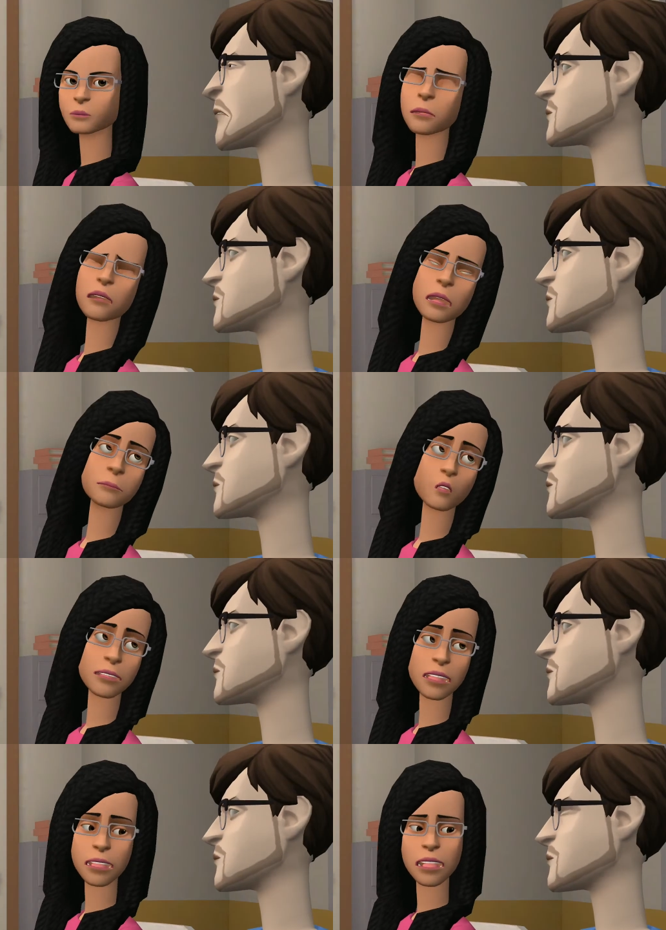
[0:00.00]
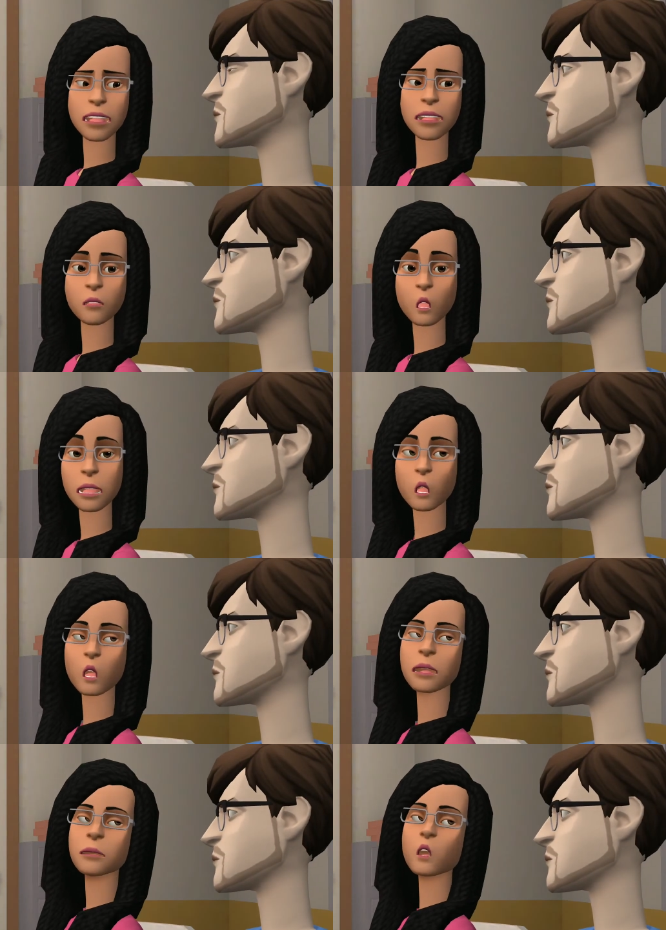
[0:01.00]
Speaker 1: Every botanist of Pollywood has
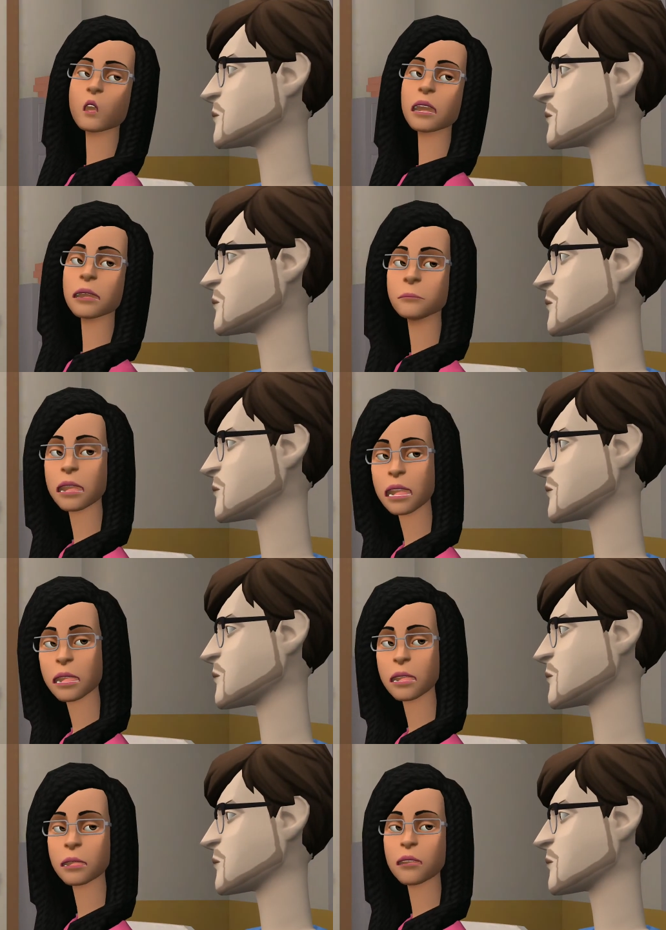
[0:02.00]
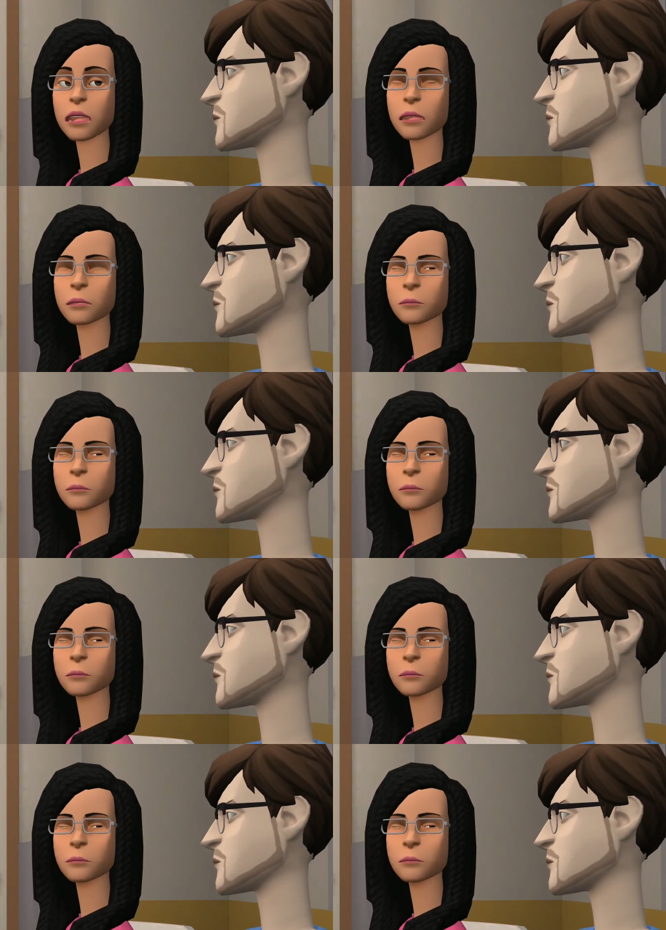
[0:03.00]
always been jealous of us,